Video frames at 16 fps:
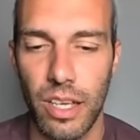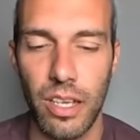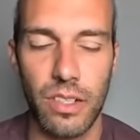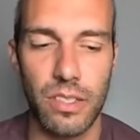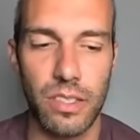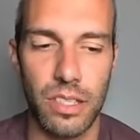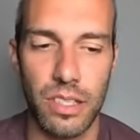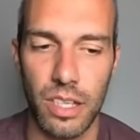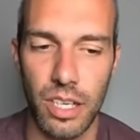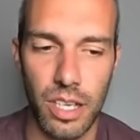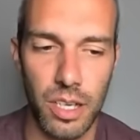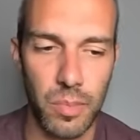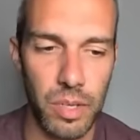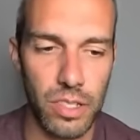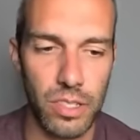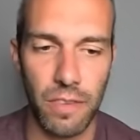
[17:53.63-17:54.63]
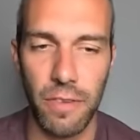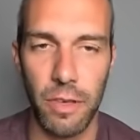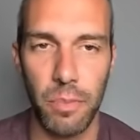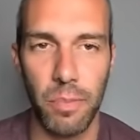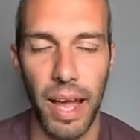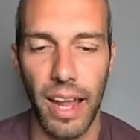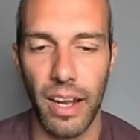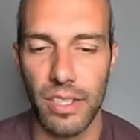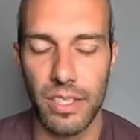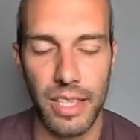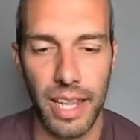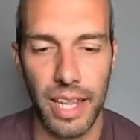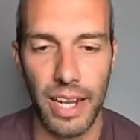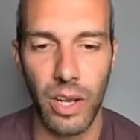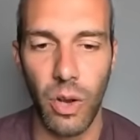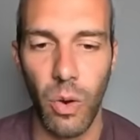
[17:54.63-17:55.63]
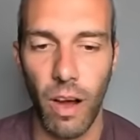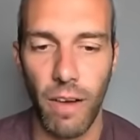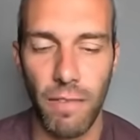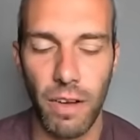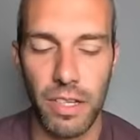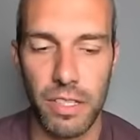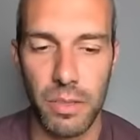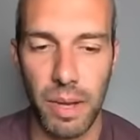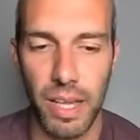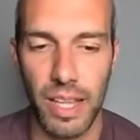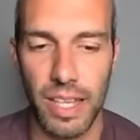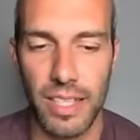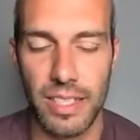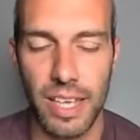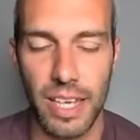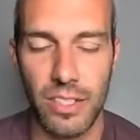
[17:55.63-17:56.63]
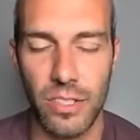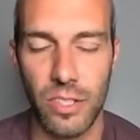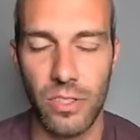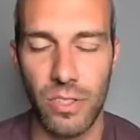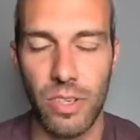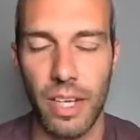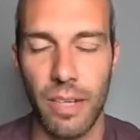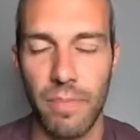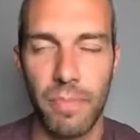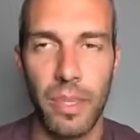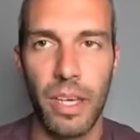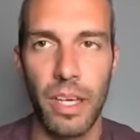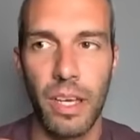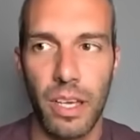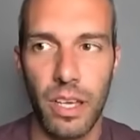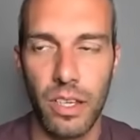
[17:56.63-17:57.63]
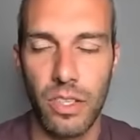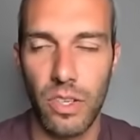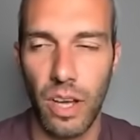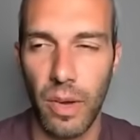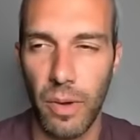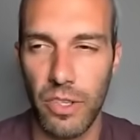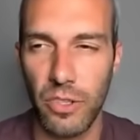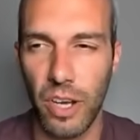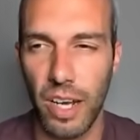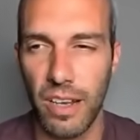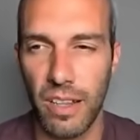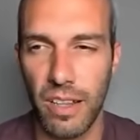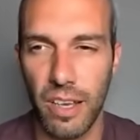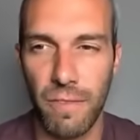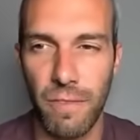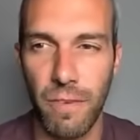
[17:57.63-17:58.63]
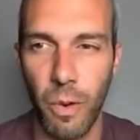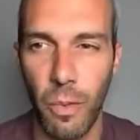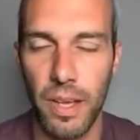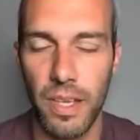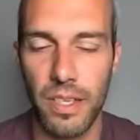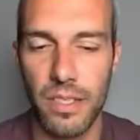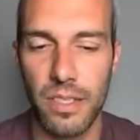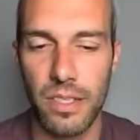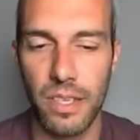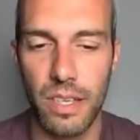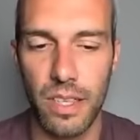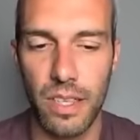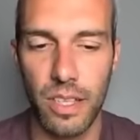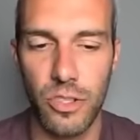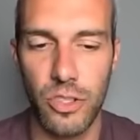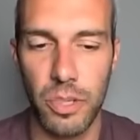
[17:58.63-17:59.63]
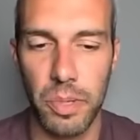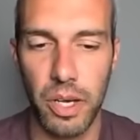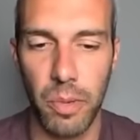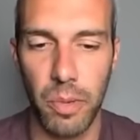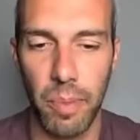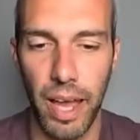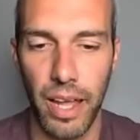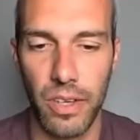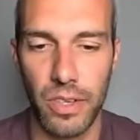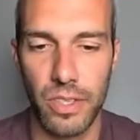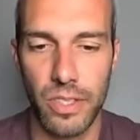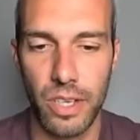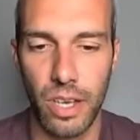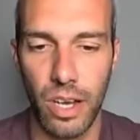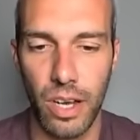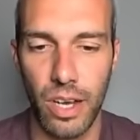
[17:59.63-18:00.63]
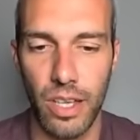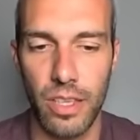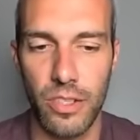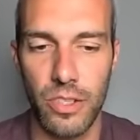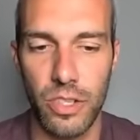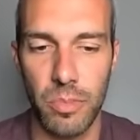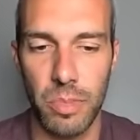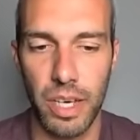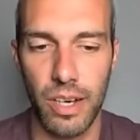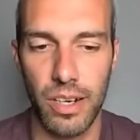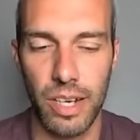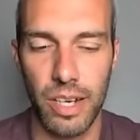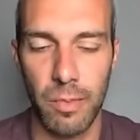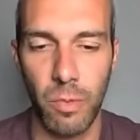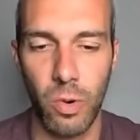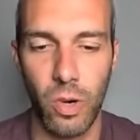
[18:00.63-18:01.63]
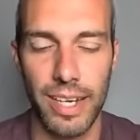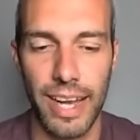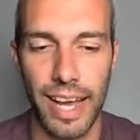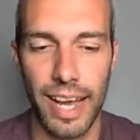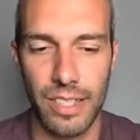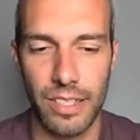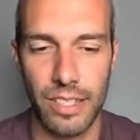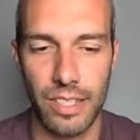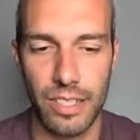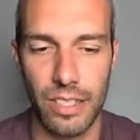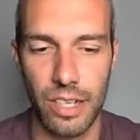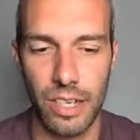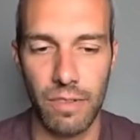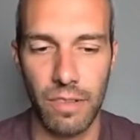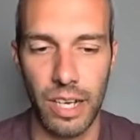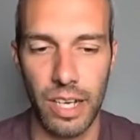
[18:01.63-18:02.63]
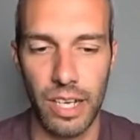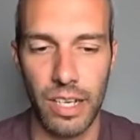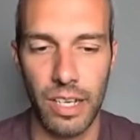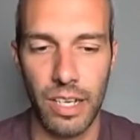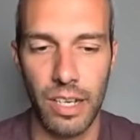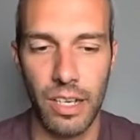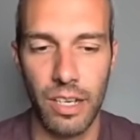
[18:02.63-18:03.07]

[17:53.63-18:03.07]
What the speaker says: here's the team, here's a few battles, and then I go off onto my like tangents, right? So I want to try to like focus the GBL battles on the GBL and more analysis of like